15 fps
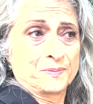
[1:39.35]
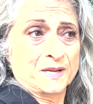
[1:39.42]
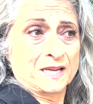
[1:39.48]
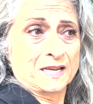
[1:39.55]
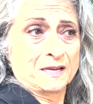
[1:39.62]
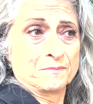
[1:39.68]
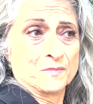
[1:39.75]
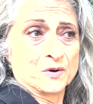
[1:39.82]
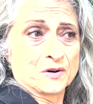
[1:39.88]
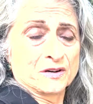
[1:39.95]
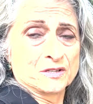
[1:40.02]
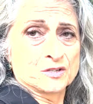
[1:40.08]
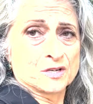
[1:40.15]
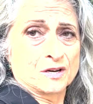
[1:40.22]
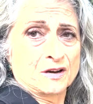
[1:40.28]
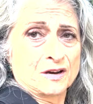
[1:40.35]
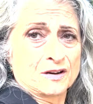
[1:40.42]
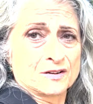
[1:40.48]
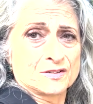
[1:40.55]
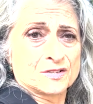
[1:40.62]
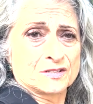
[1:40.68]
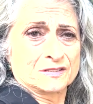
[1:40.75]
be more in
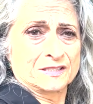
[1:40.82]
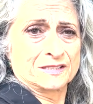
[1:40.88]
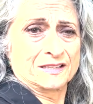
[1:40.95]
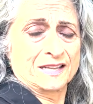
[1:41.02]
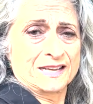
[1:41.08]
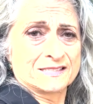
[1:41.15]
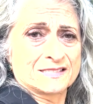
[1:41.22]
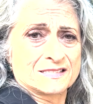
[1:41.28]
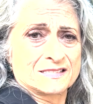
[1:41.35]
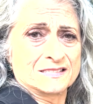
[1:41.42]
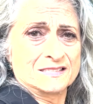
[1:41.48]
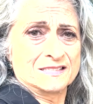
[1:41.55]
charge and less